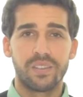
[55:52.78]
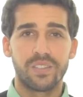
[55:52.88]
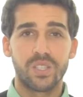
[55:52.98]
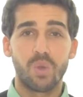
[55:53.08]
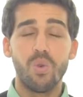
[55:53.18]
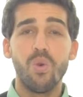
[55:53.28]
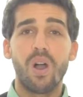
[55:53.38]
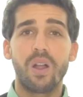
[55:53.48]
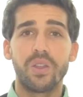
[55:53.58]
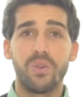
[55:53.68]
So who
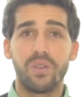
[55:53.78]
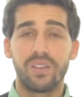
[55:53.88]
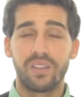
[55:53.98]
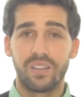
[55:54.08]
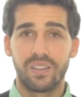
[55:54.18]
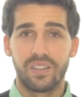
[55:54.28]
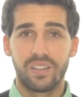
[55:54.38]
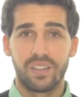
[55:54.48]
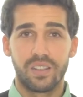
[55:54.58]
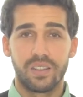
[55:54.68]
are you?
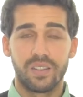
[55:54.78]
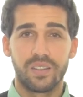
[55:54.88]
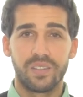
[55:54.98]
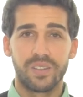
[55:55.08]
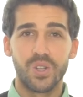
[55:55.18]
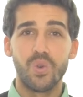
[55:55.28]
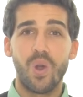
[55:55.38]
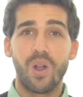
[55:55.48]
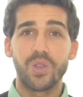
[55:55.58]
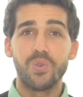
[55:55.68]
Who
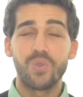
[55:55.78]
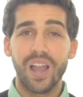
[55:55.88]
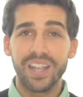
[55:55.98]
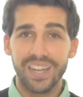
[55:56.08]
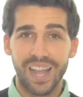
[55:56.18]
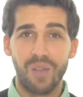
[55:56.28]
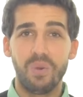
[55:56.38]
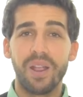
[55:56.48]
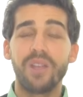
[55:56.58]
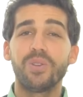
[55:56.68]
are you right now?
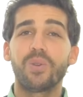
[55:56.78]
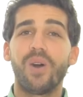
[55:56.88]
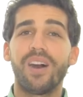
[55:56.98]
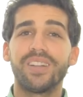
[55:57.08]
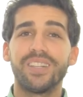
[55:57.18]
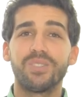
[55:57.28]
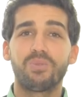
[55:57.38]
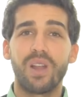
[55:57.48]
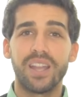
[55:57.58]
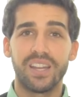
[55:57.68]
Where are your qualities
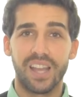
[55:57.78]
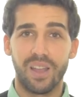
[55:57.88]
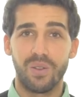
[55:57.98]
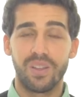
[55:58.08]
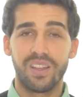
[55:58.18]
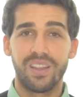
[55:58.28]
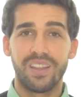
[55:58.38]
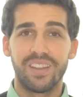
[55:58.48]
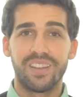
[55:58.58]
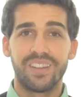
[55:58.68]
right now?
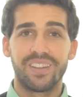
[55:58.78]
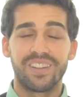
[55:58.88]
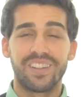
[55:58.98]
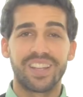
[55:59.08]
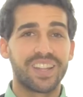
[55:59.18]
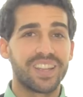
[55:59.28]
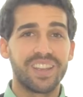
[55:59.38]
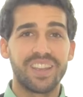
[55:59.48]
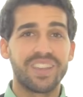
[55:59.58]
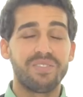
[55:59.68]

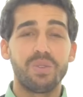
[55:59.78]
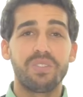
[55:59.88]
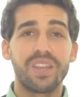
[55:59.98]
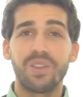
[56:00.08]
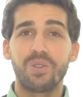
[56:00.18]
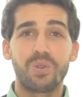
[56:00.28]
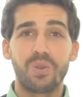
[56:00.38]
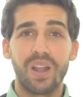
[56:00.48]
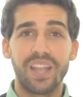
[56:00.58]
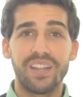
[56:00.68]
If you think you're
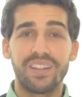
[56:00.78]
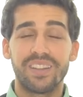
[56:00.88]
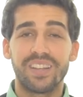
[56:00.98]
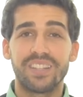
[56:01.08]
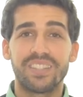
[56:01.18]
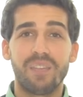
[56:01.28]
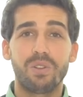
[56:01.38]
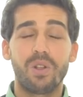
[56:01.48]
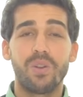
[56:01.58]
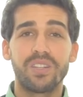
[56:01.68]
great, it's
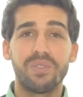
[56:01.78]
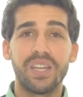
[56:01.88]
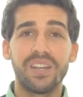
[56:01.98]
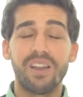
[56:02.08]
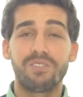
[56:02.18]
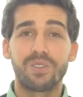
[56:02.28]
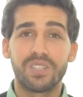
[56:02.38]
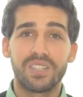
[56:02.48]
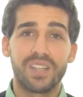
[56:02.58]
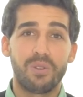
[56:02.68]
never going to be enough because
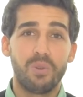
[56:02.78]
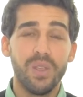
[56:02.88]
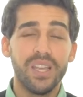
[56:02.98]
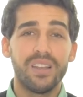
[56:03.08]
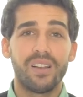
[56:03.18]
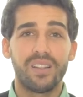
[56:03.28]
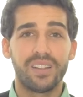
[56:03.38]
it's not real.